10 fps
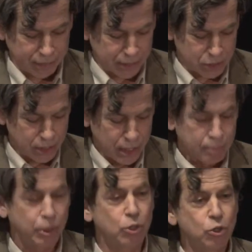evidence,
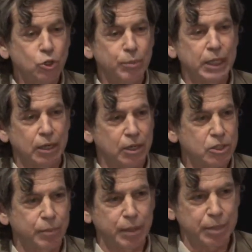but who,
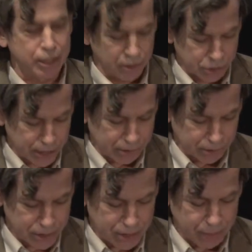because maybe they're a
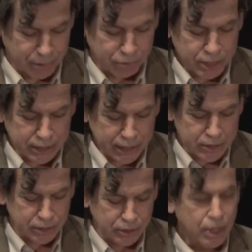general assignment
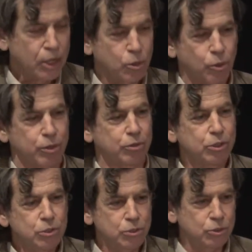freelancer or their
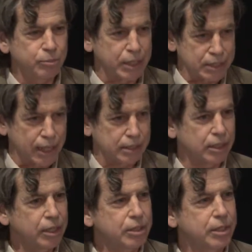newsroom has gotten
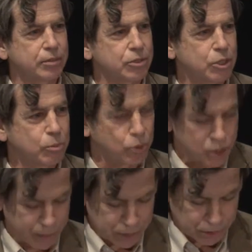gutted and there's no more
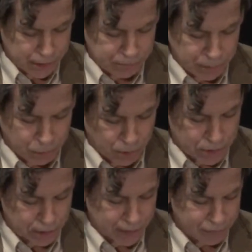specialty
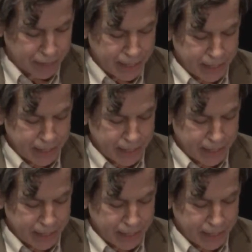reporters left,